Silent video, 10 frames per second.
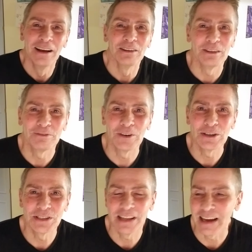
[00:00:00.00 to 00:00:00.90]
The
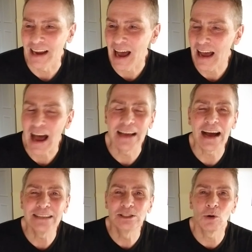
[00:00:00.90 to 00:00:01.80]
first thing,
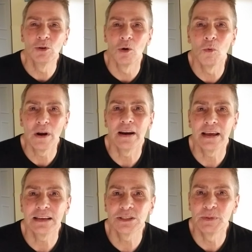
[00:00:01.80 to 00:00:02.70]
I don't know what it
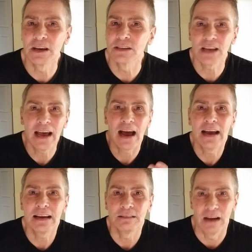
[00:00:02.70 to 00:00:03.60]
is, because
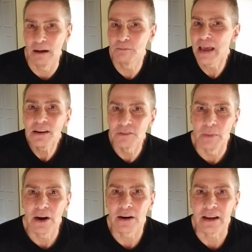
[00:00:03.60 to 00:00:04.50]
I'm Native
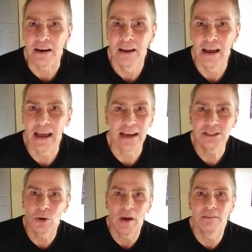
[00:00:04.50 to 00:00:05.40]
American and I
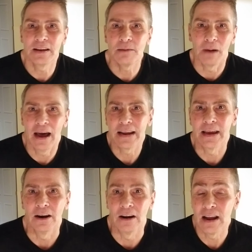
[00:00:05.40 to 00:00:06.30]
don't have any body
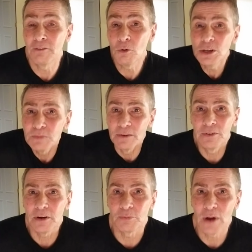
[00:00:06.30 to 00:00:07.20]
hair. And I've always been
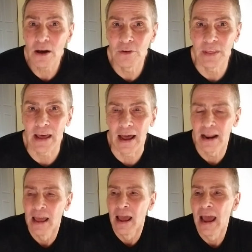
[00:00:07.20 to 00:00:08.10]
very proud of that.
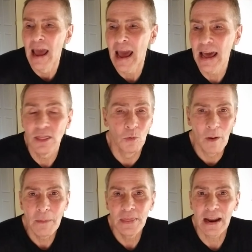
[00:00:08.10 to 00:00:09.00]
And the
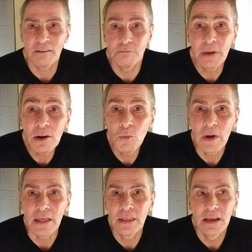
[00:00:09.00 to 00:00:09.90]
women that I've been
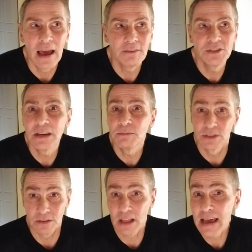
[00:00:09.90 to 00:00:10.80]
with have seemed
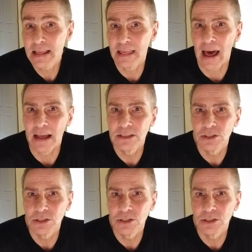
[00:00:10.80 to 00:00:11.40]
to like that.